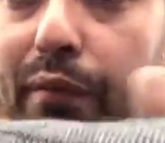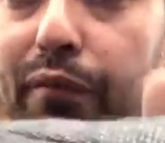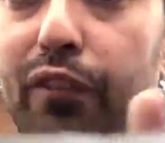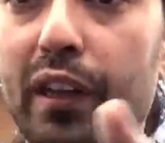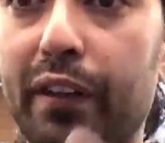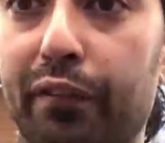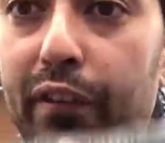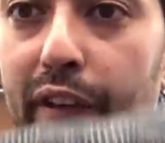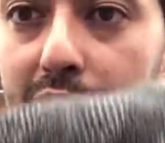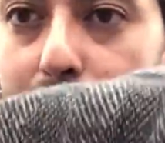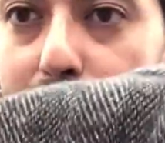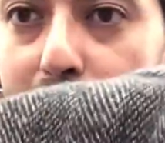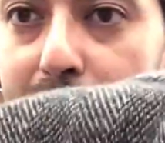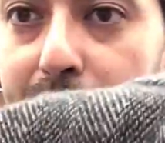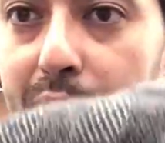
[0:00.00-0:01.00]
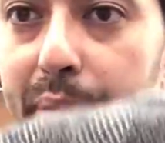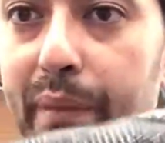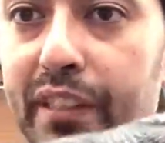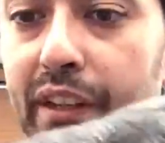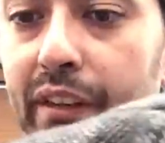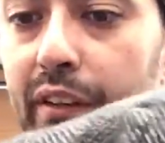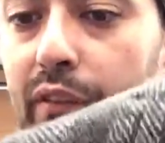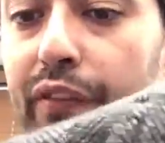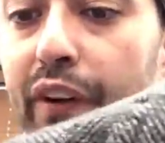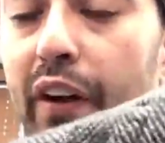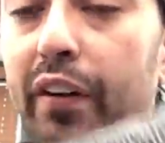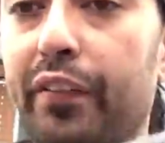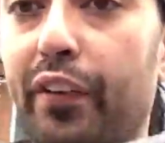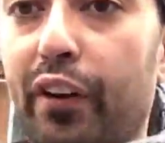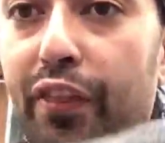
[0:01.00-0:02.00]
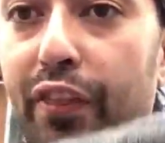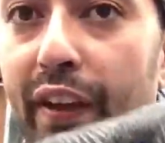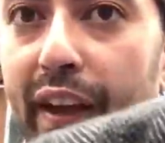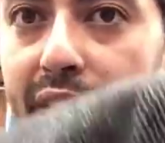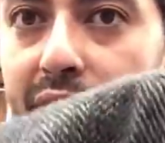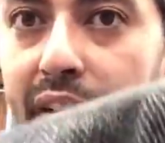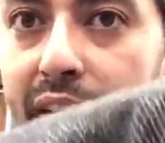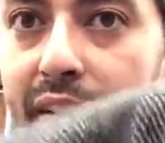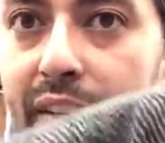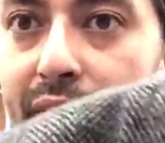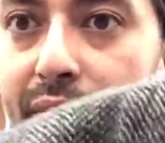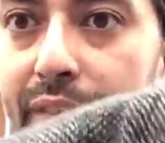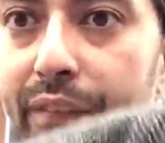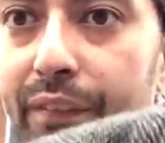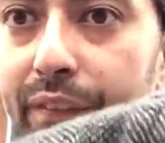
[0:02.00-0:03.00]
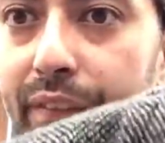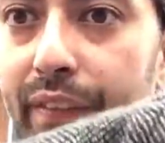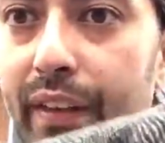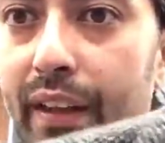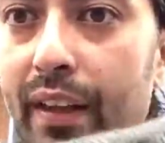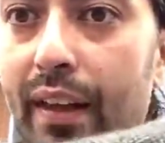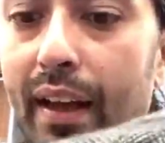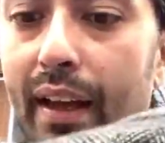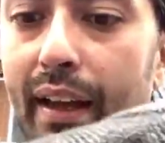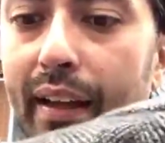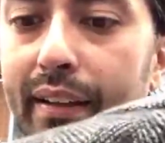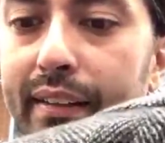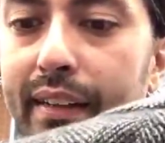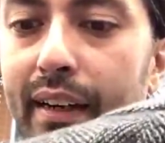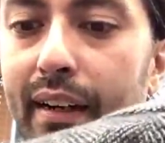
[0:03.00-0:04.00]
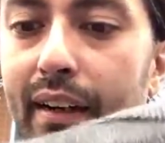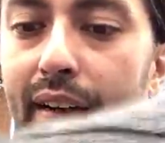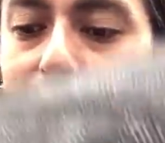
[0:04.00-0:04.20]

a really, really beefy material, very, very thick. And uh,